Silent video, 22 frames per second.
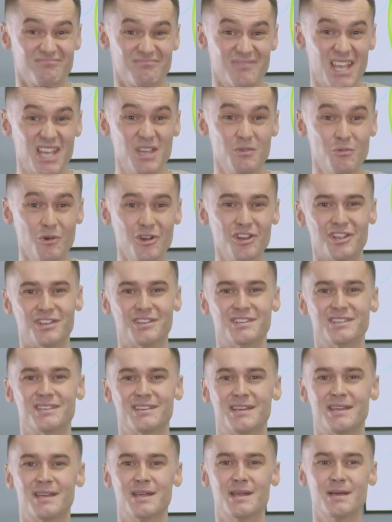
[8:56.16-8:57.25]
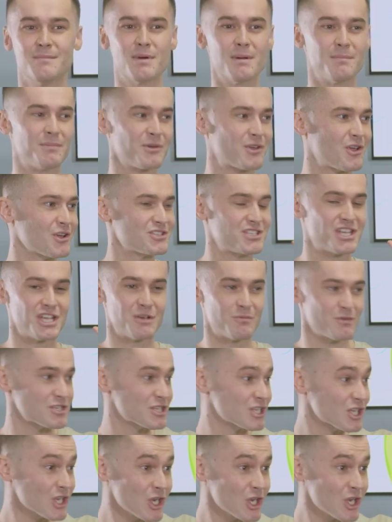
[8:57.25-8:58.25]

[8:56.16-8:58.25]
He wouldn't. But because he was